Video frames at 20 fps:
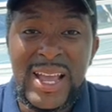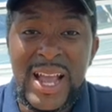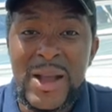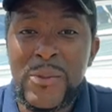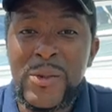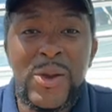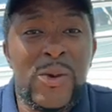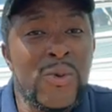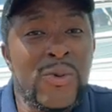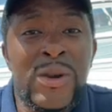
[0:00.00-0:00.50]
And
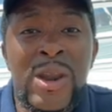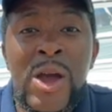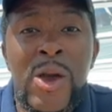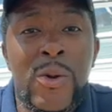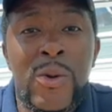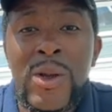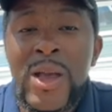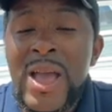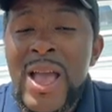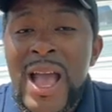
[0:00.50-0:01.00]
we all
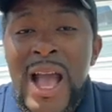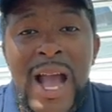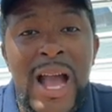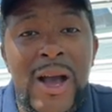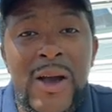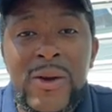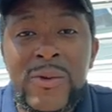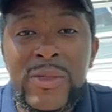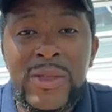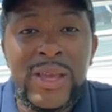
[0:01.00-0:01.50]
know
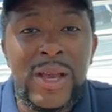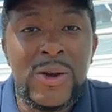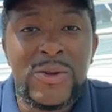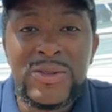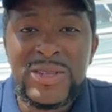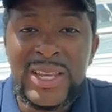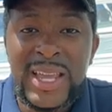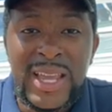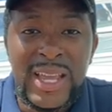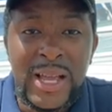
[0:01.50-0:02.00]
how the old
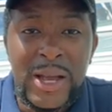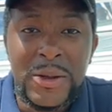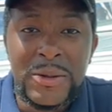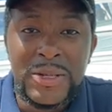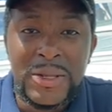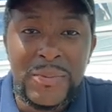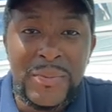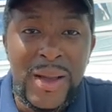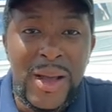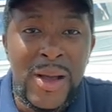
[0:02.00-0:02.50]
saying goes
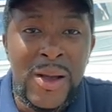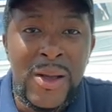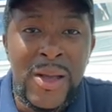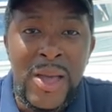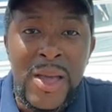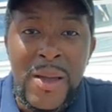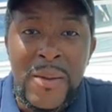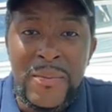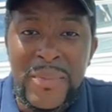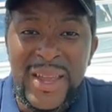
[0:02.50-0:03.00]

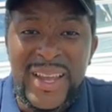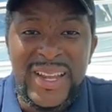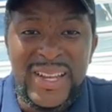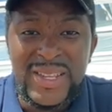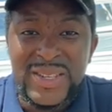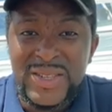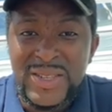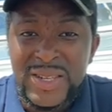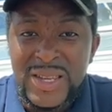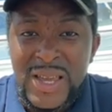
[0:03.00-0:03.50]
about
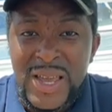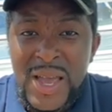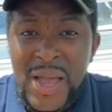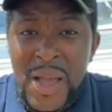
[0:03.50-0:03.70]
beans.